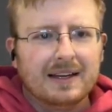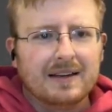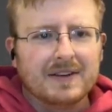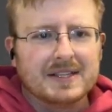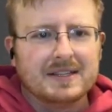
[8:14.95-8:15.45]

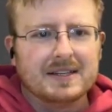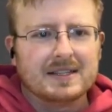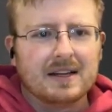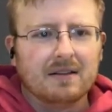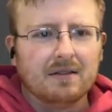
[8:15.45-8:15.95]
Give us
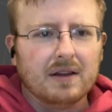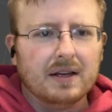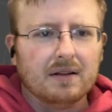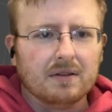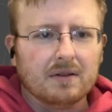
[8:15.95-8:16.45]
just a
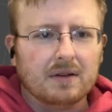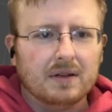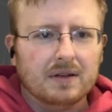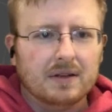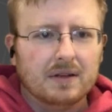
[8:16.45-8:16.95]
little
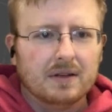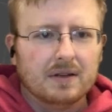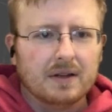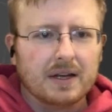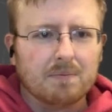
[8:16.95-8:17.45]

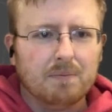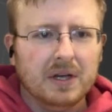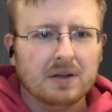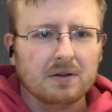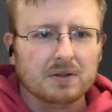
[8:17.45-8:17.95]

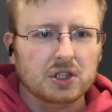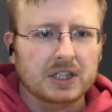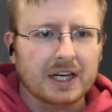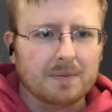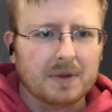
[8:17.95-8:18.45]
pill
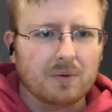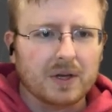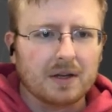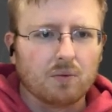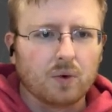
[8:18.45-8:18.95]
shape that we
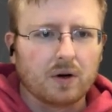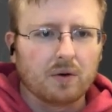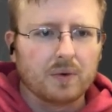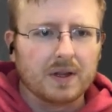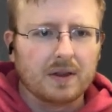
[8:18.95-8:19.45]
can
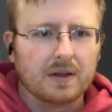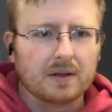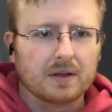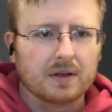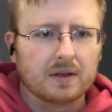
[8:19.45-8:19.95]
work with
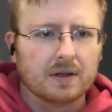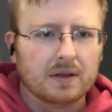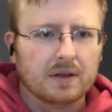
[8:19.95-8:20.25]
here.